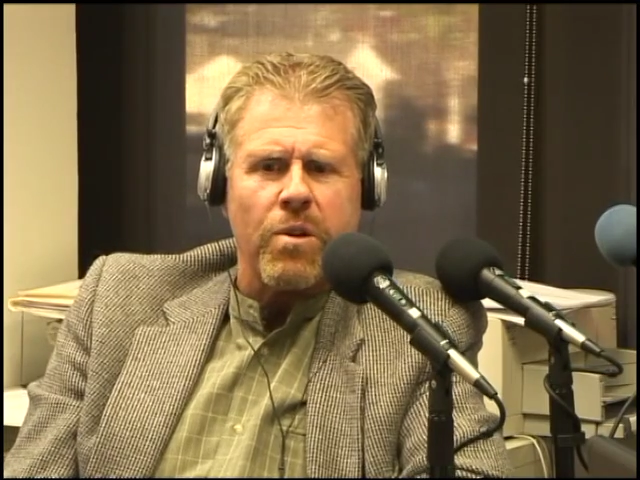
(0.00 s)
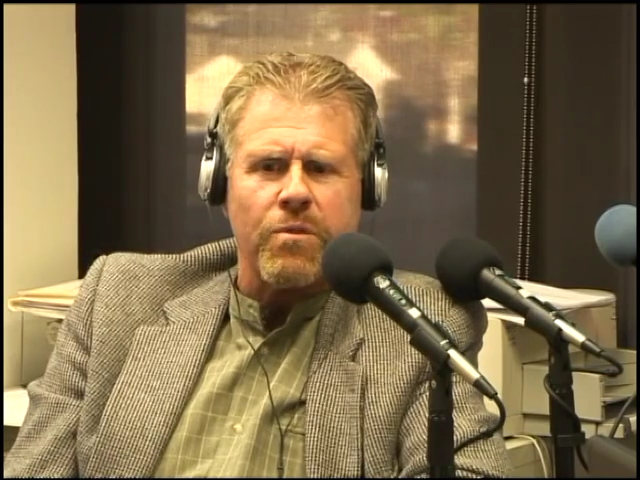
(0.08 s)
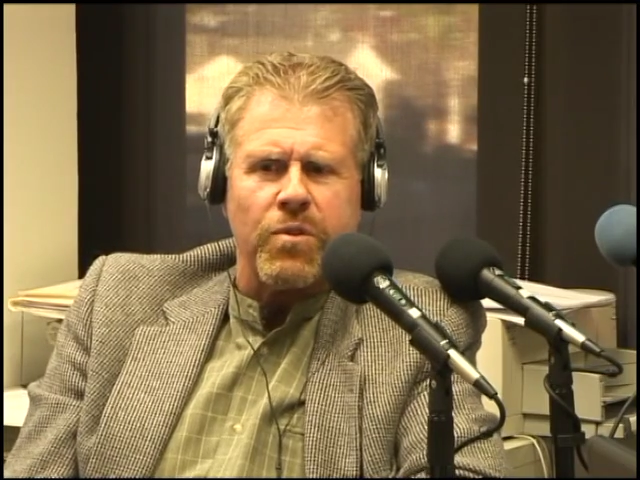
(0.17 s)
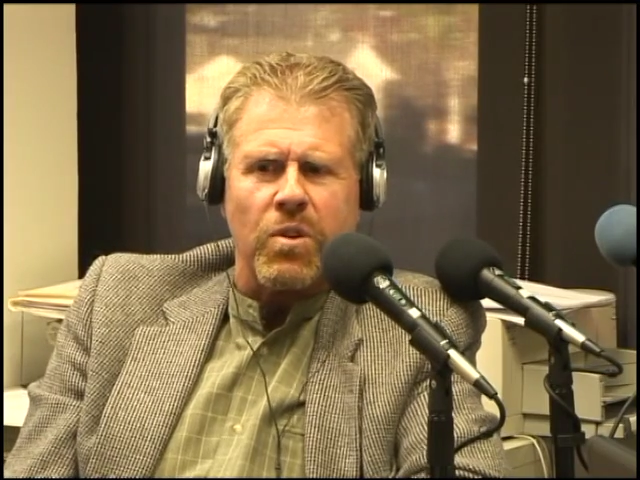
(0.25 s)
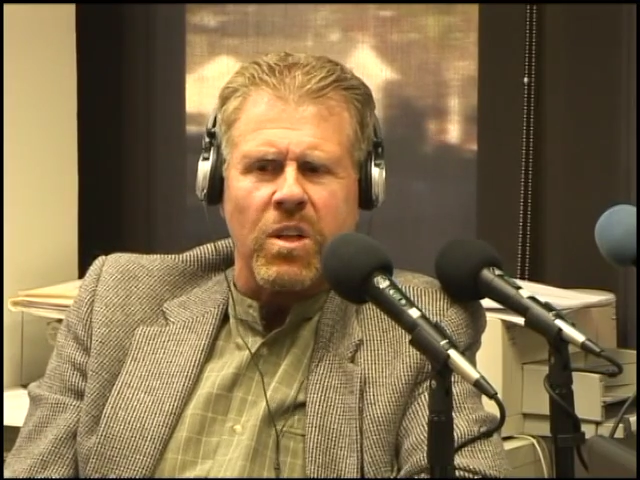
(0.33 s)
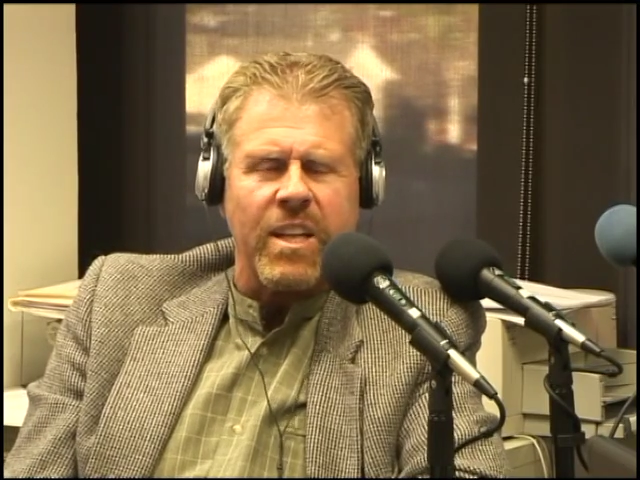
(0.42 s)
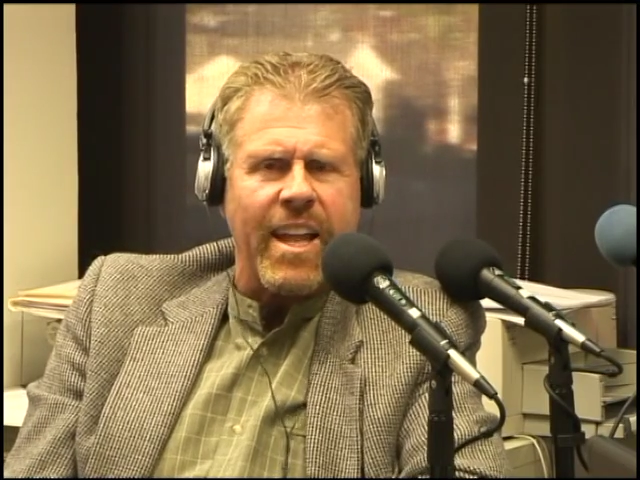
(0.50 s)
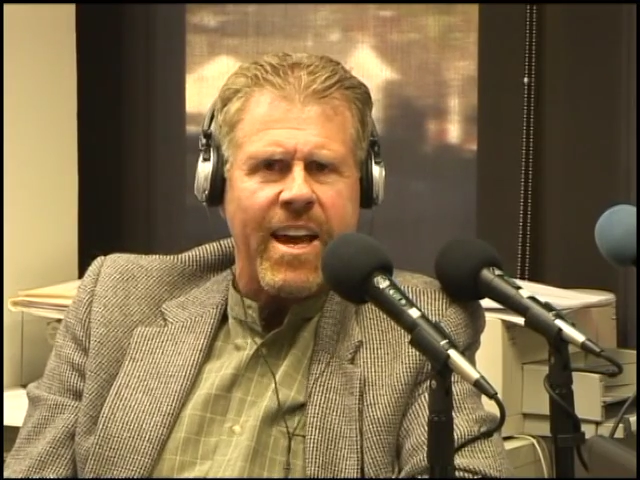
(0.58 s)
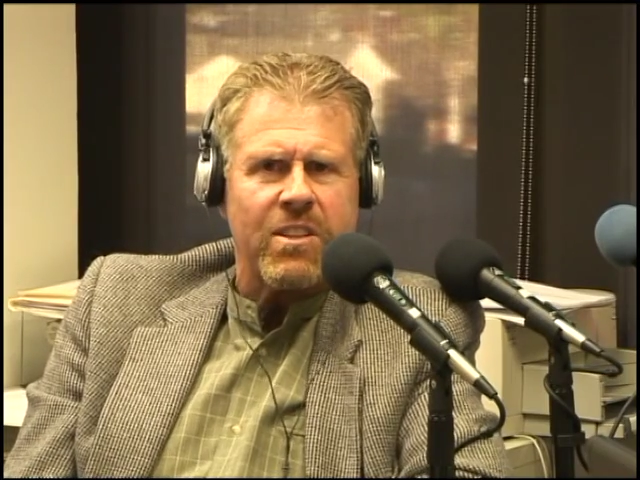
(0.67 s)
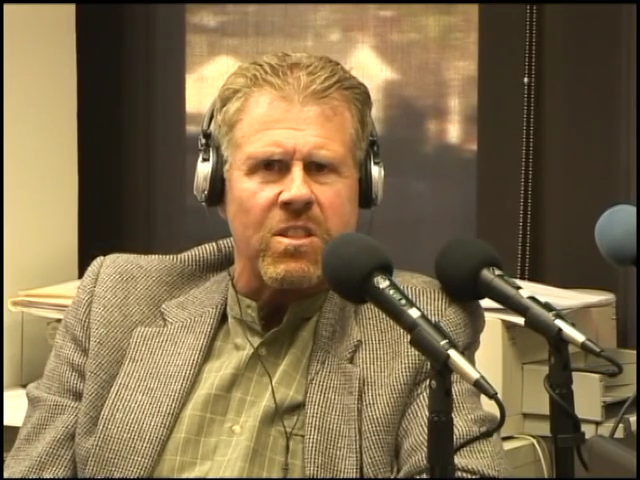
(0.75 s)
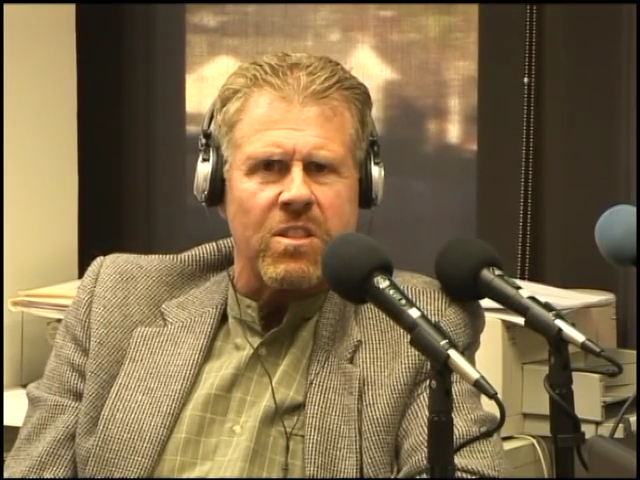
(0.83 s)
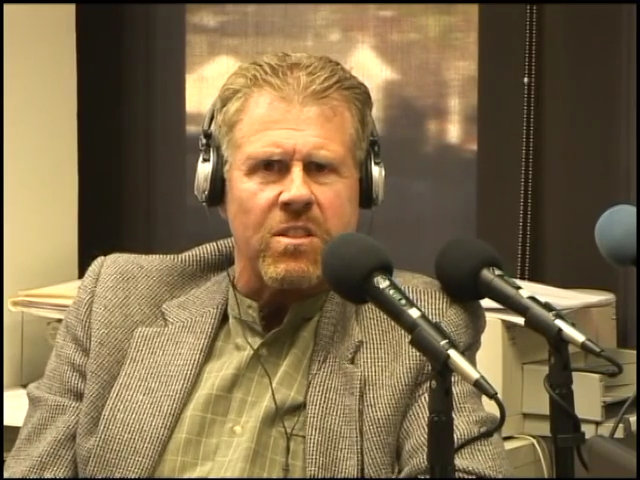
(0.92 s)
wonderful
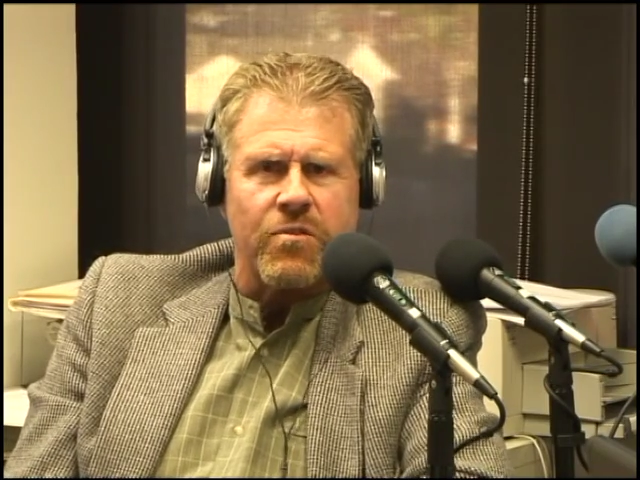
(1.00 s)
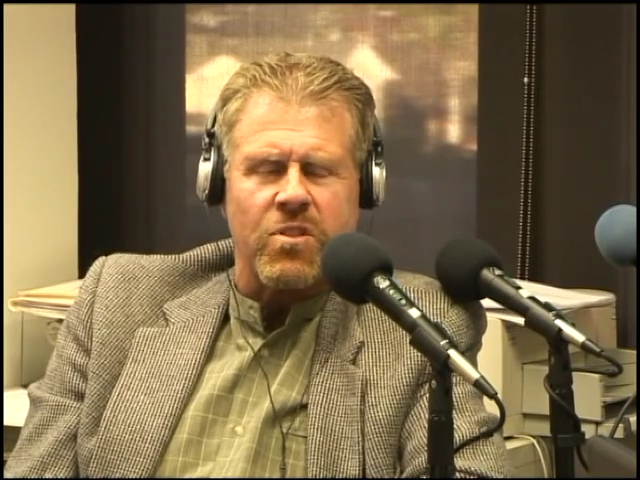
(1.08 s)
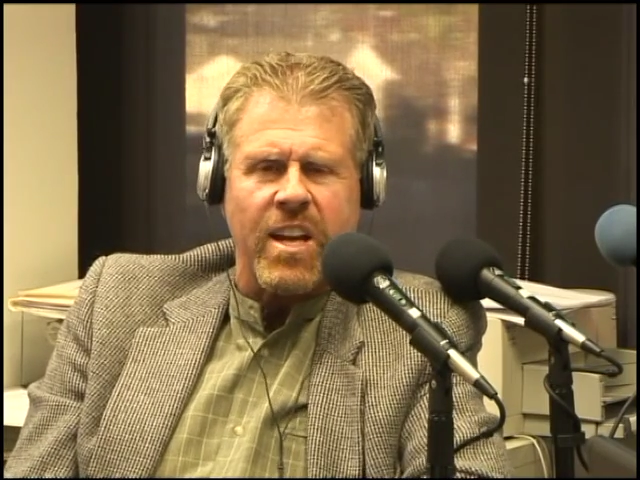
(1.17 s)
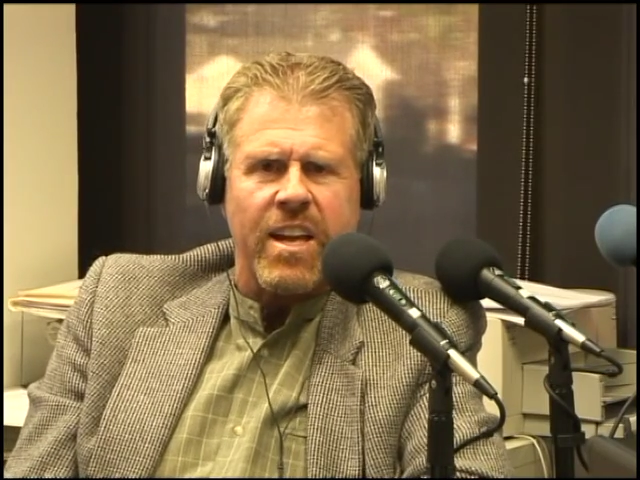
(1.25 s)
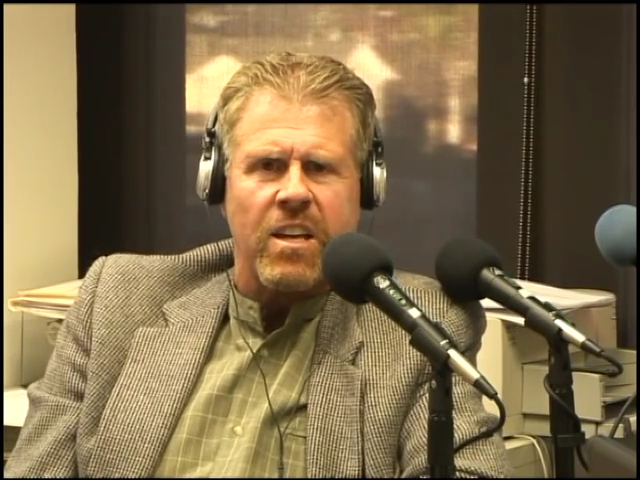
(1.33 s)
classics of